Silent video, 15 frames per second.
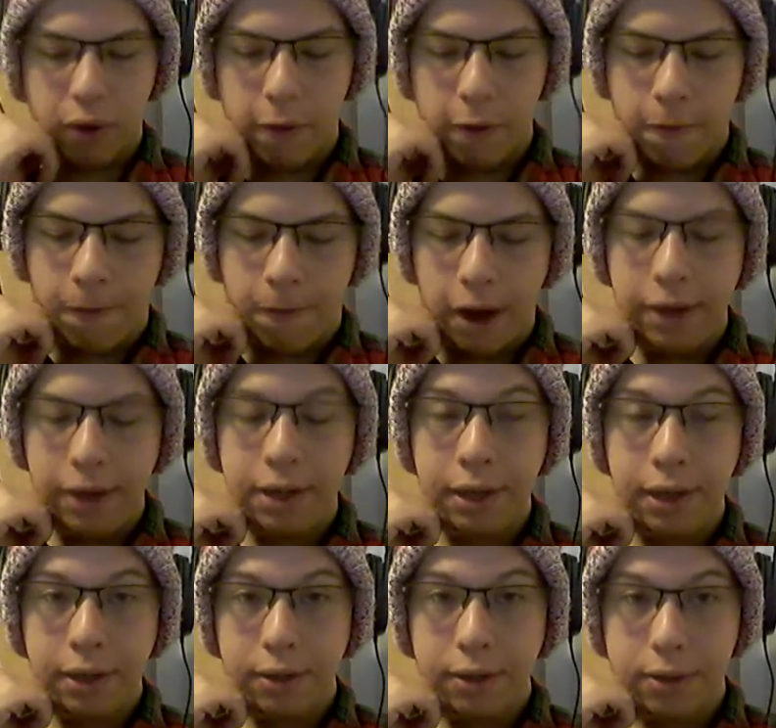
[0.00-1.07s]

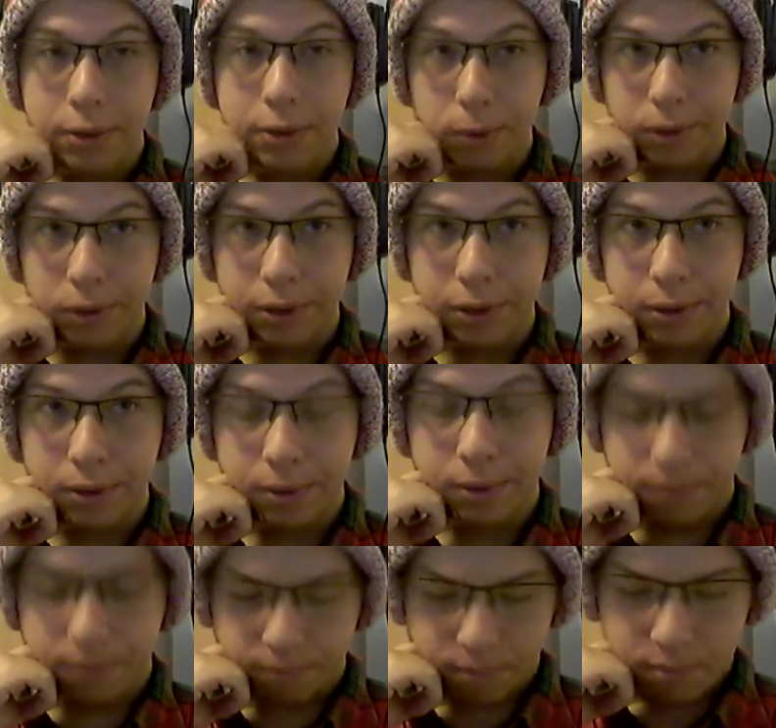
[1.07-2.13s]
Finding sources.
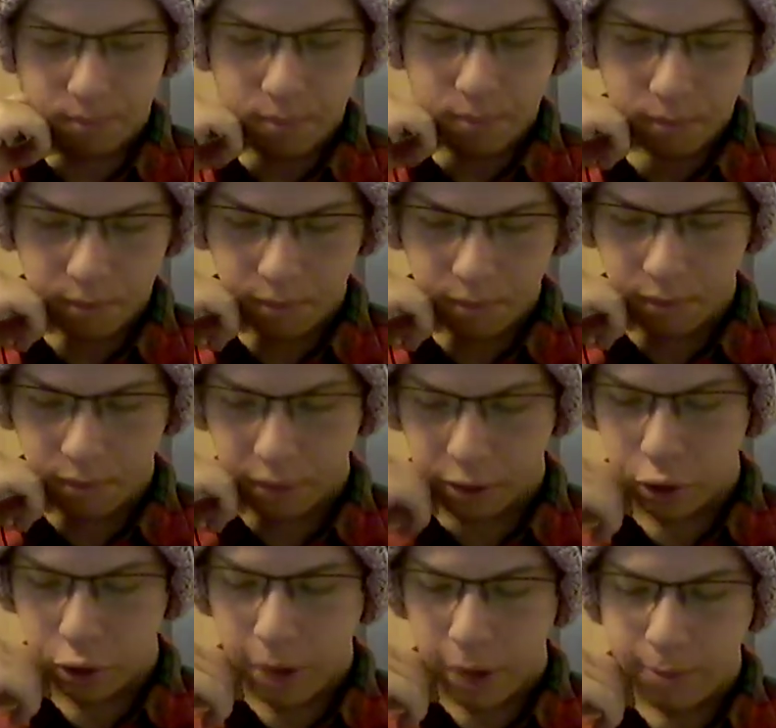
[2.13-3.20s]

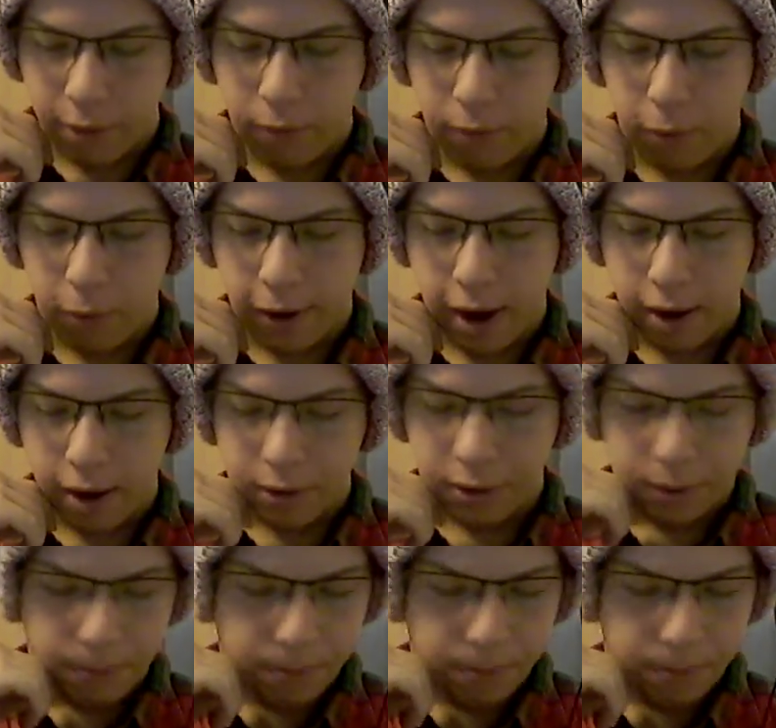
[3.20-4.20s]
Chapter 48.